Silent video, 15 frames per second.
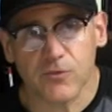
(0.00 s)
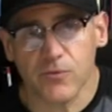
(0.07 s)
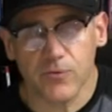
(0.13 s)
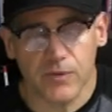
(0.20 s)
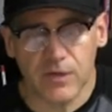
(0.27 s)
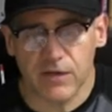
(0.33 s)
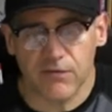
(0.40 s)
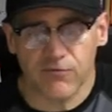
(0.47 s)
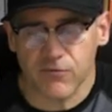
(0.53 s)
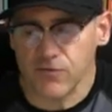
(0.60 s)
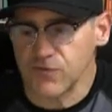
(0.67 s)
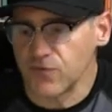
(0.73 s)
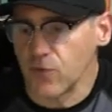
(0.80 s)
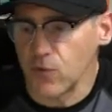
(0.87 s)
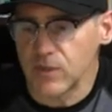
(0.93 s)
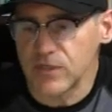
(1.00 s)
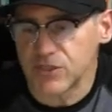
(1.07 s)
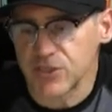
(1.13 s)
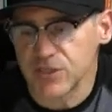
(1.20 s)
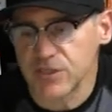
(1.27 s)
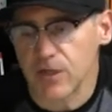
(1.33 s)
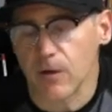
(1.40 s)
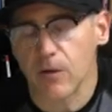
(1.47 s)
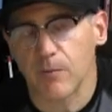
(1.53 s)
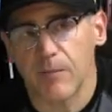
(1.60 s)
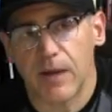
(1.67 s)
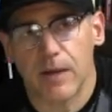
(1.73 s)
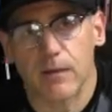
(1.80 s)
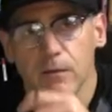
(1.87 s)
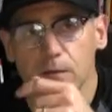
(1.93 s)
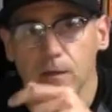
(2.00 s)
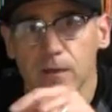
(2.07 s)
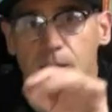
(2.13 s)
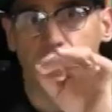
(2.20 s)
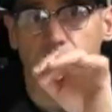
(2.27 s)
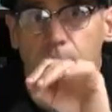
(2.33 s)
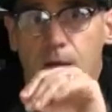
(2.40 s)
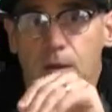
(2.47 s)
through in verse 4, he's just talking about, look,